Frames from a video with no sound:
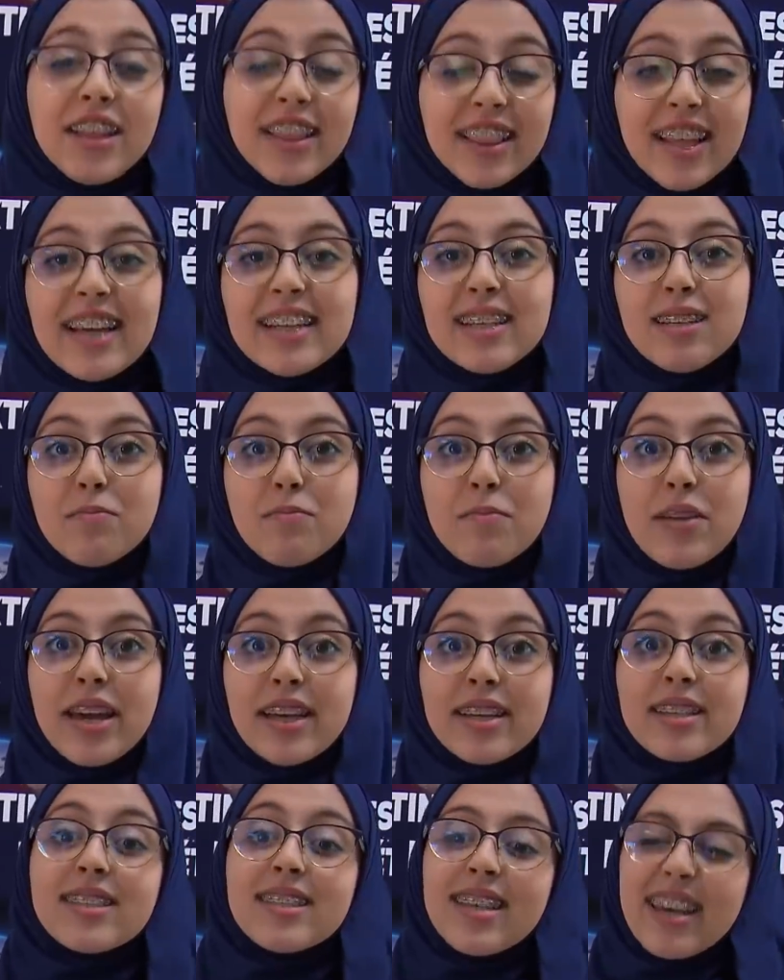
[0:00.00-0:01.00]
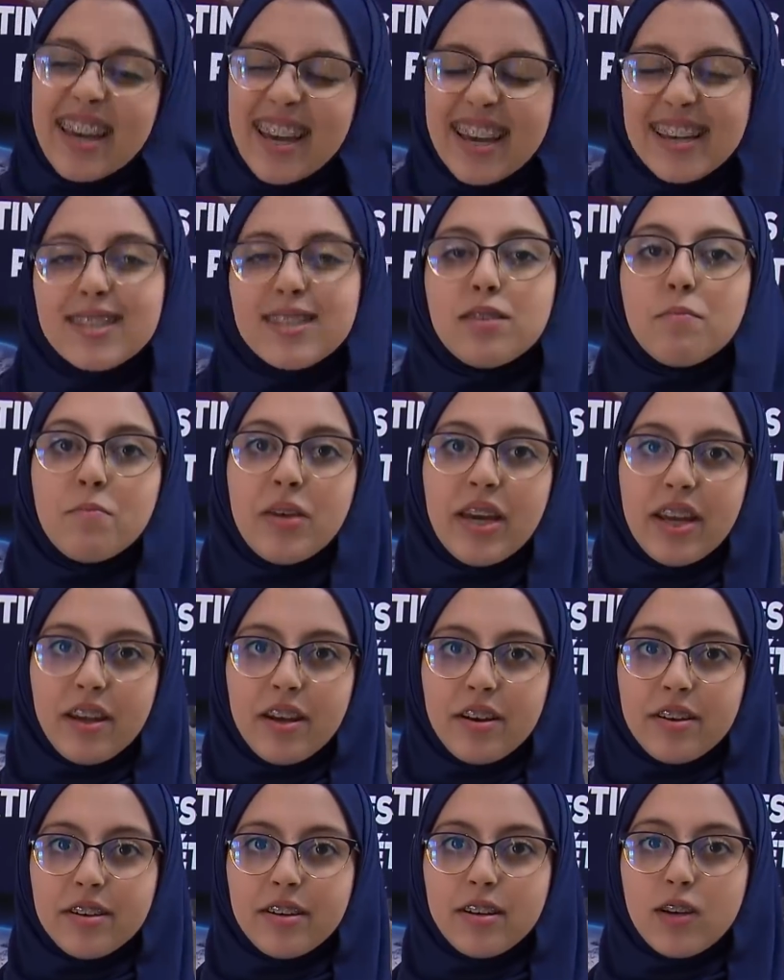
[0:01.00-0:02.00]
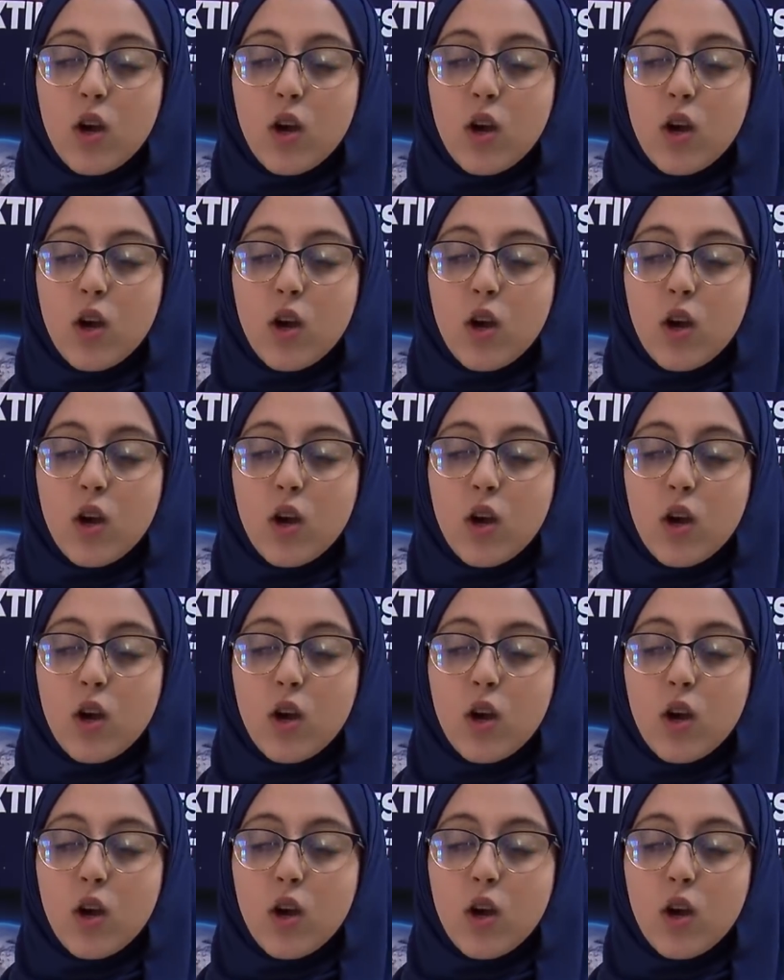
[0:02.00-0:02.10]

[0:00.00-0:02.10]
the light it makes is the meteor.